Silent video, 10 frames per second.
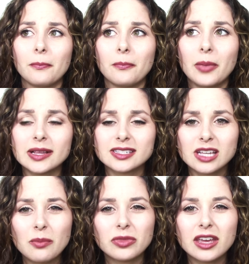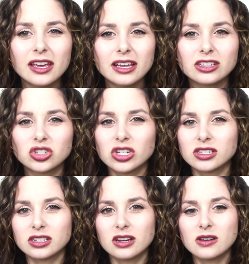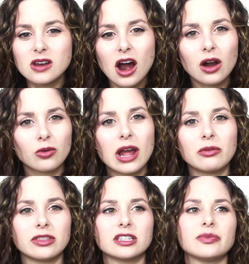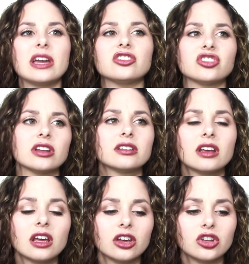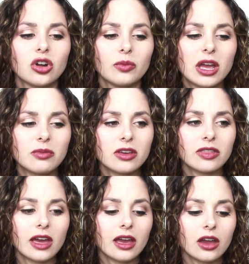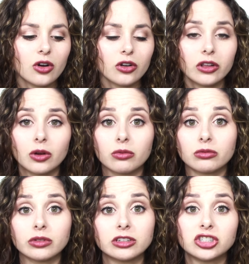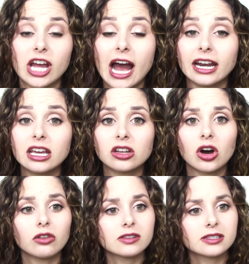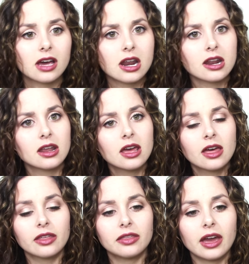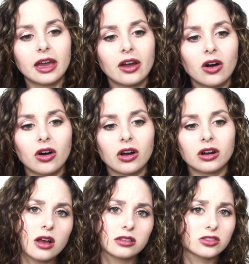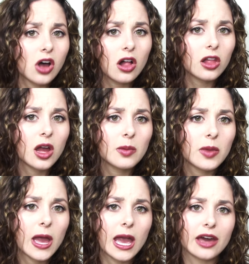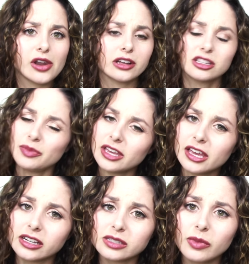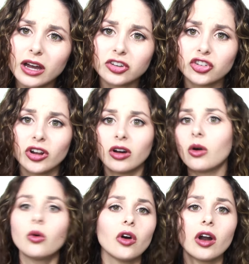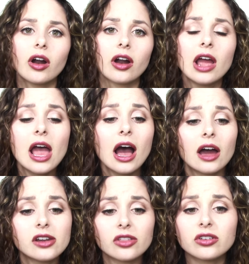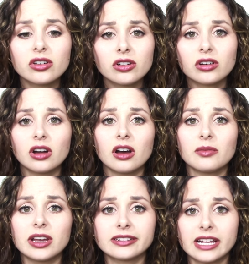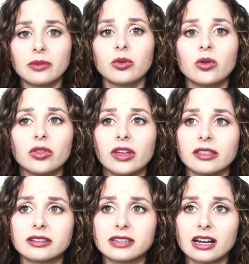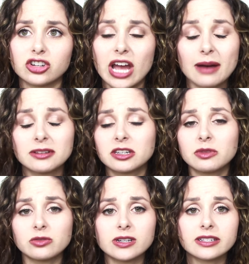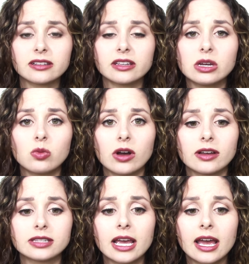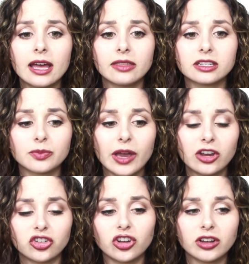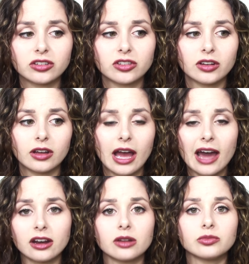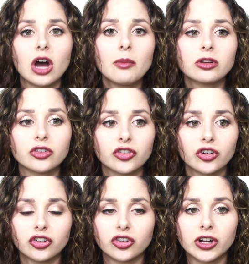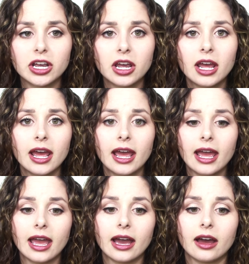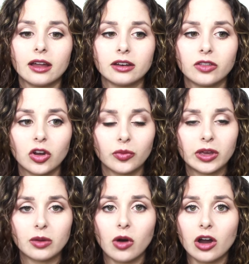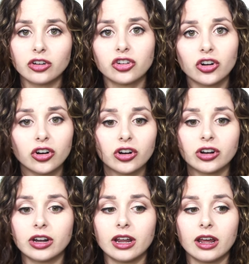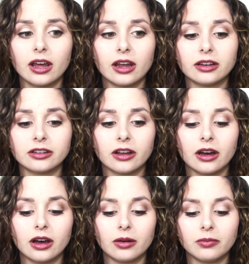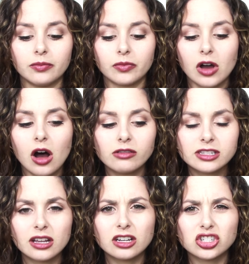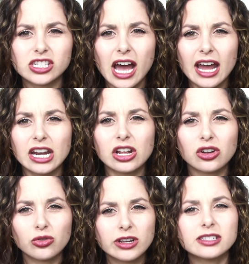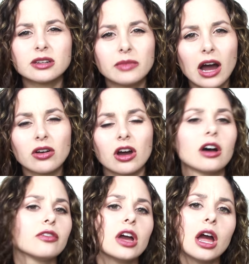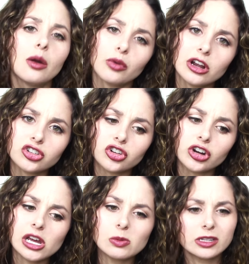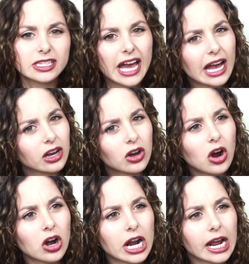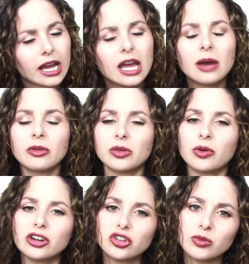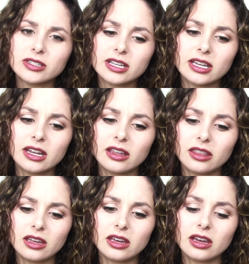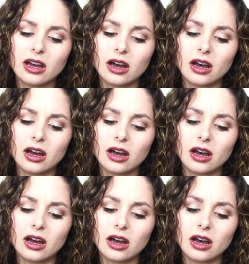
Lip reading: But something is just not right with this patient. You know, maybe they earlier were really chatty and all of a sudden they are solemn and not speaking as much. Or another example that this actually happened to me recently was this patient had an abdominal surgery and they were being monitored and all of a sudden just had an increased amount of pressure and was tachycardic, but the pressure was in the